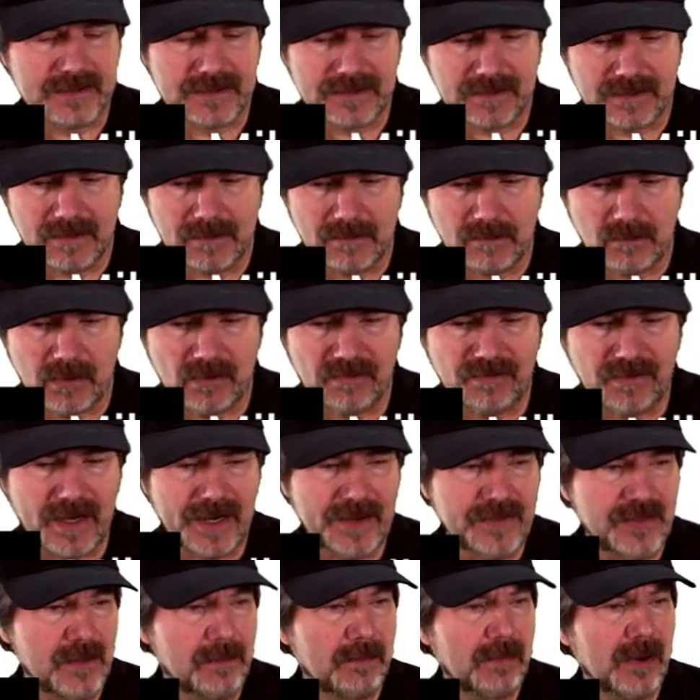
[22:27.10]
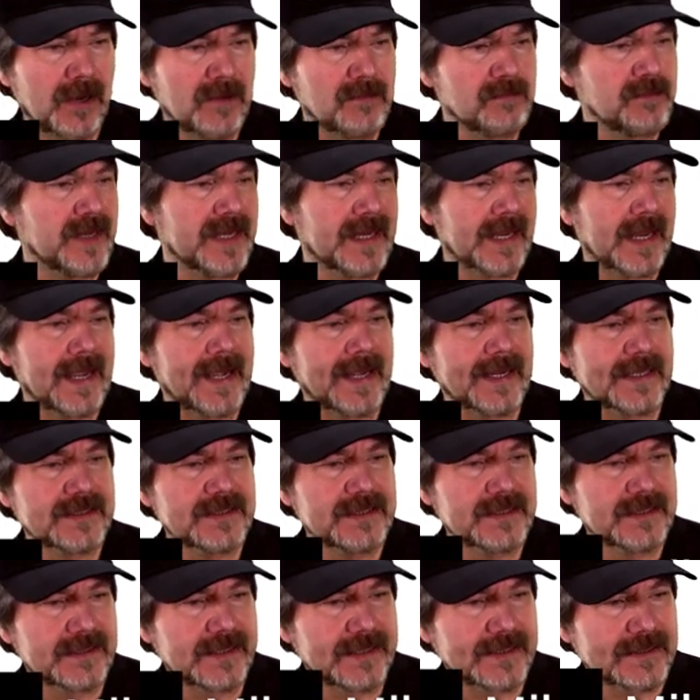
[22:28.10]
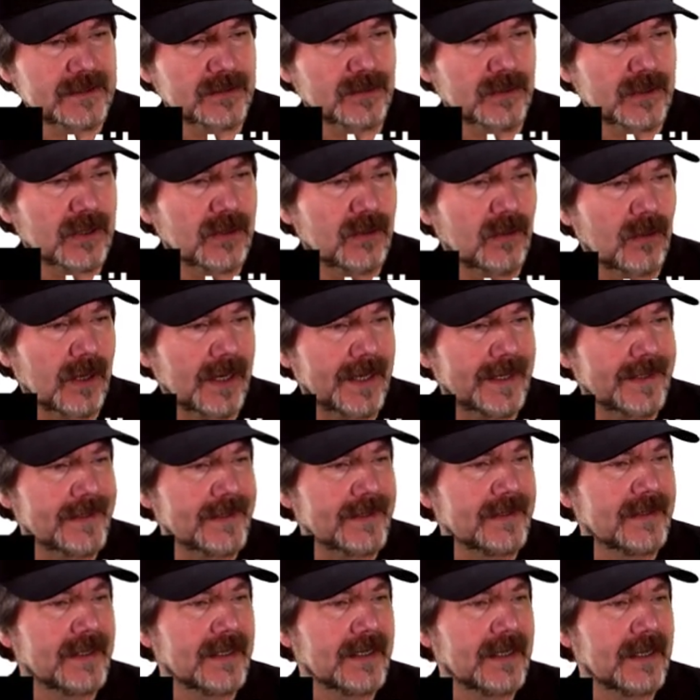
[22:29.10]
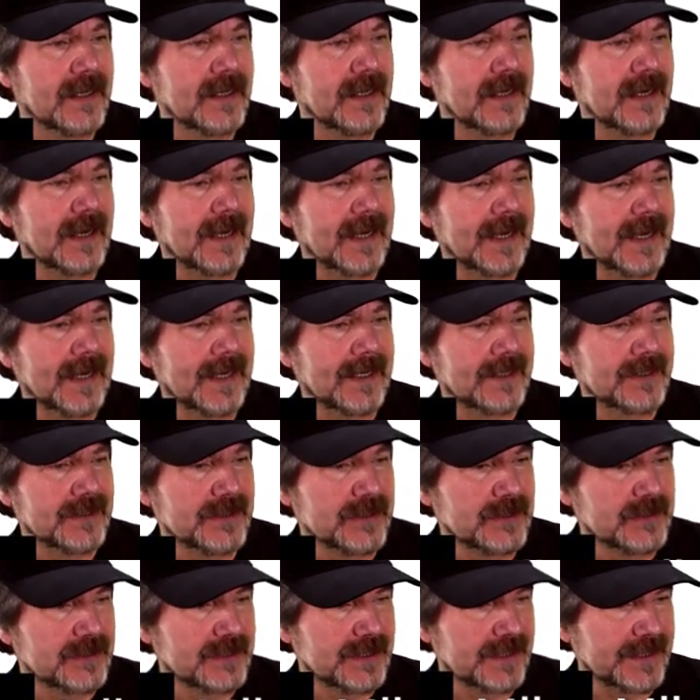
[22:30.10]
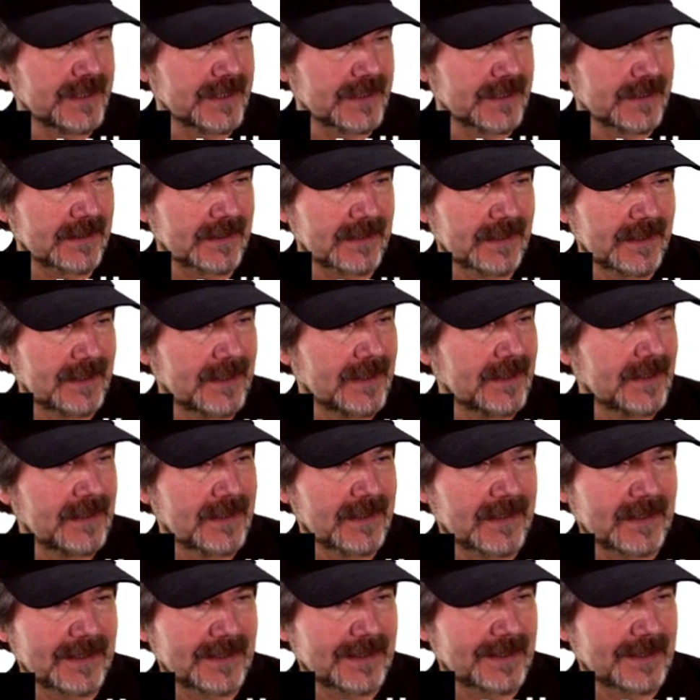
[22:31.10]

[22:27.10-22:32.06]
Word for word: provide the pumping action that's required, and using uh,